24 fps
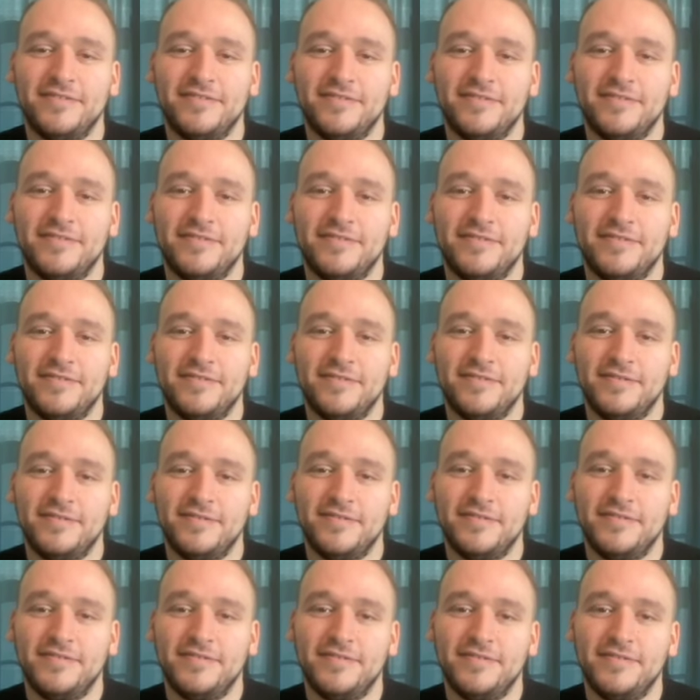
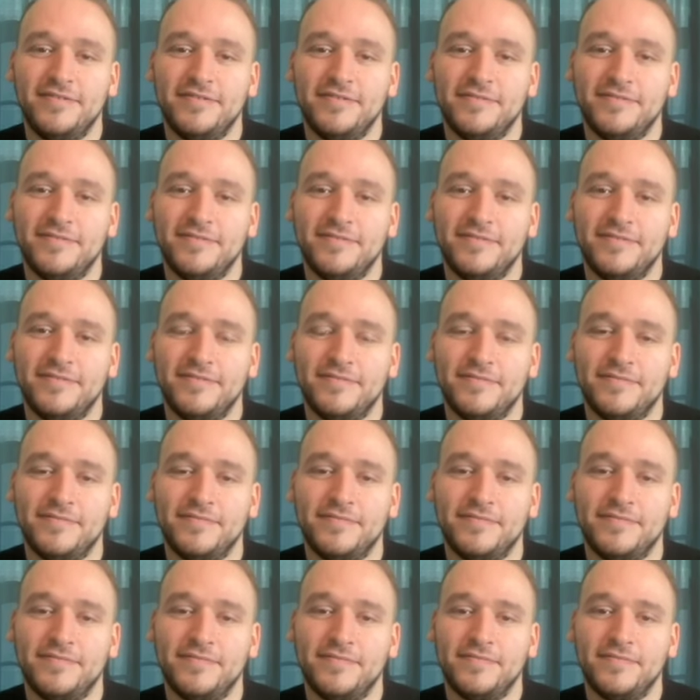
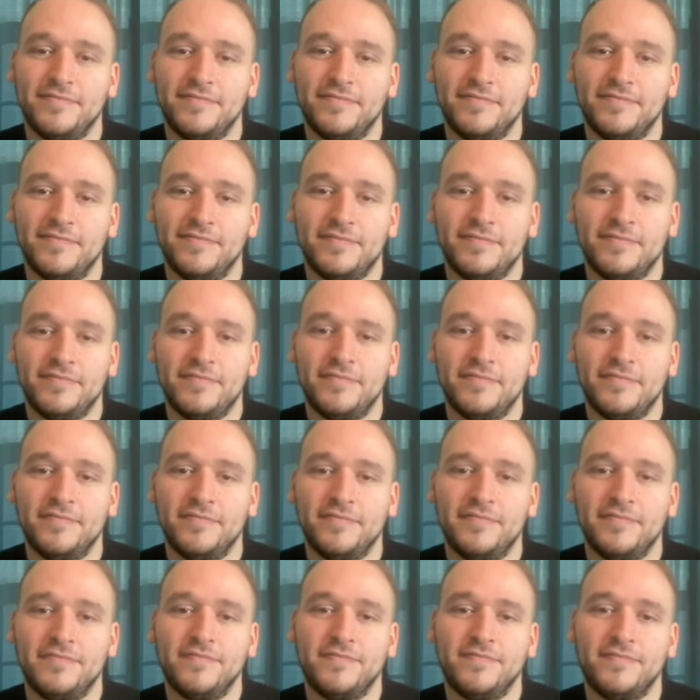
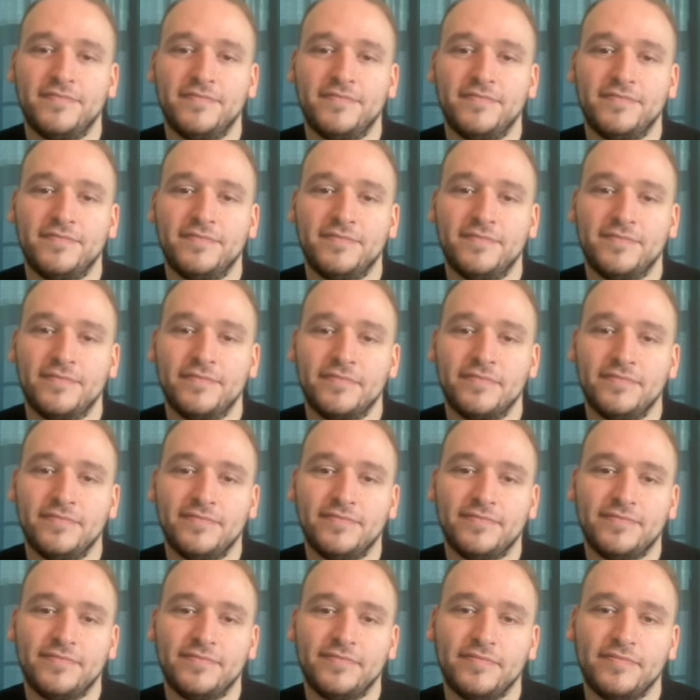The person shown says nothing.